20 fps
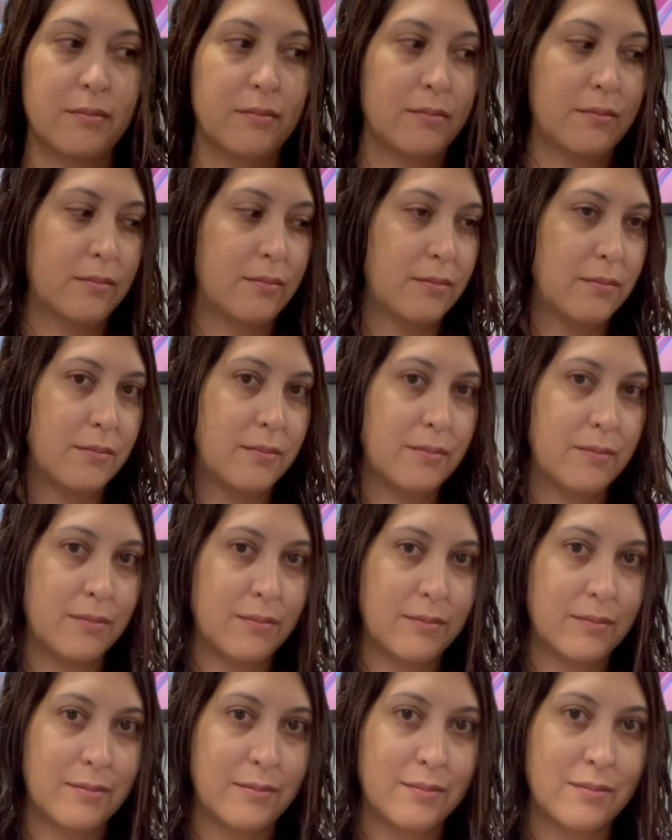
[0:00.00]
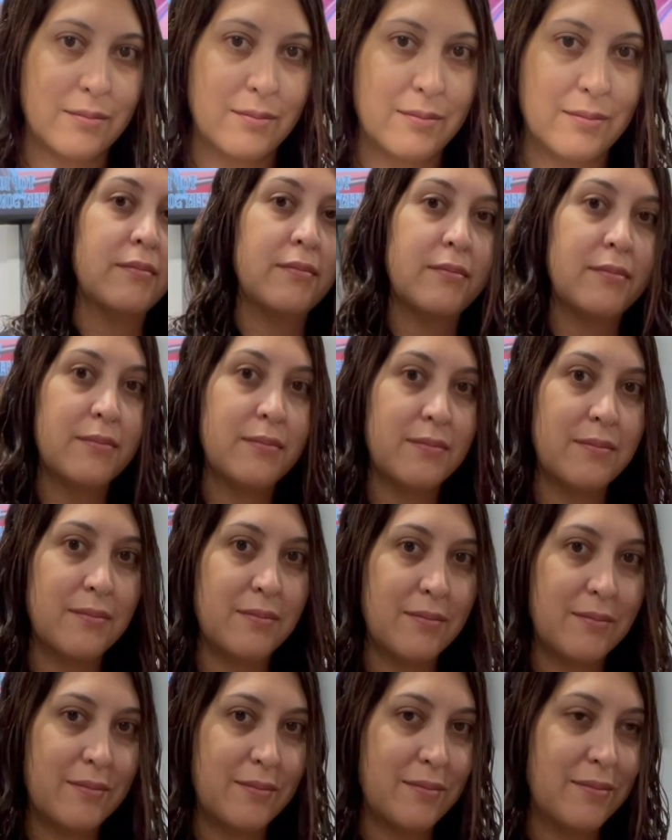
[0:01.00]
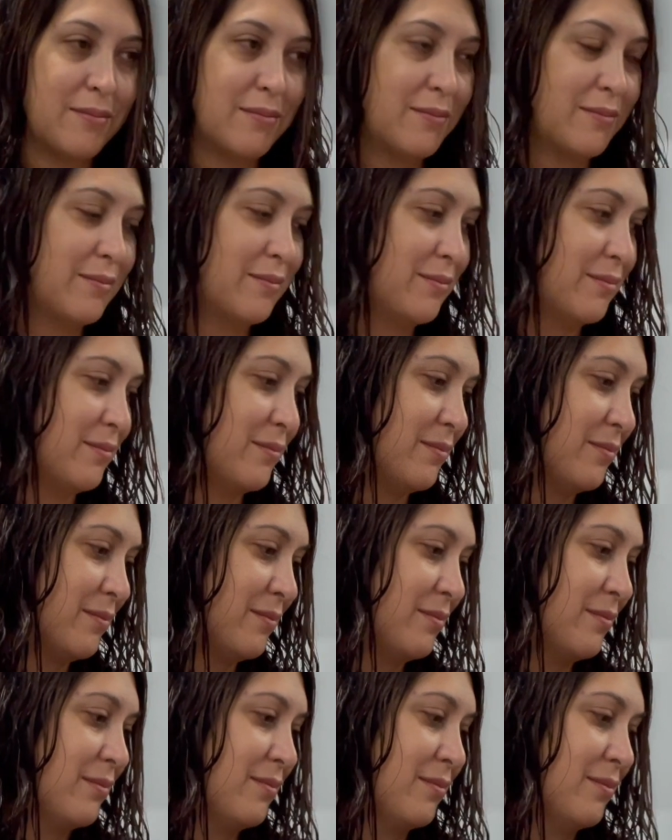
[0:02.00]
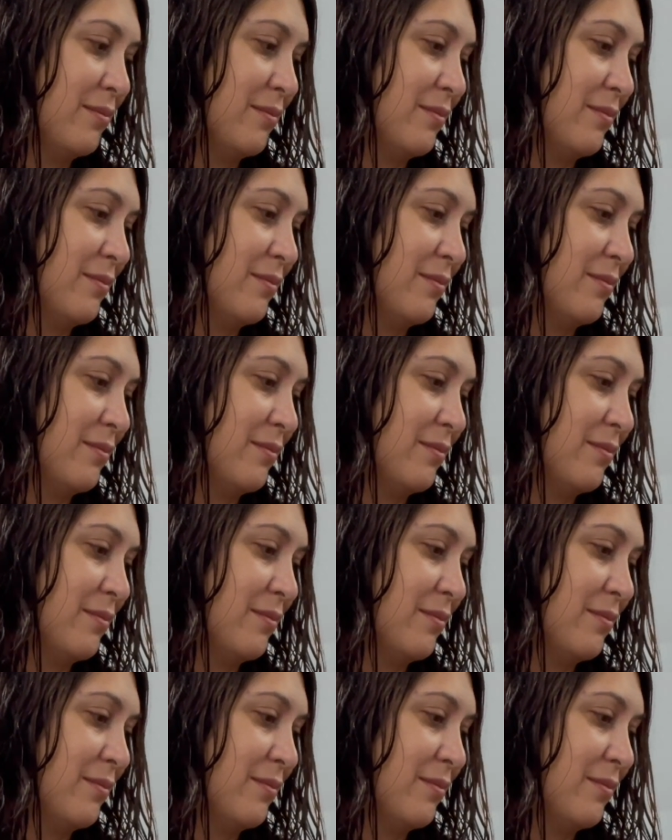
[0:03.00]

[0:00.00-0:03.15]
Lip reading: [no speech]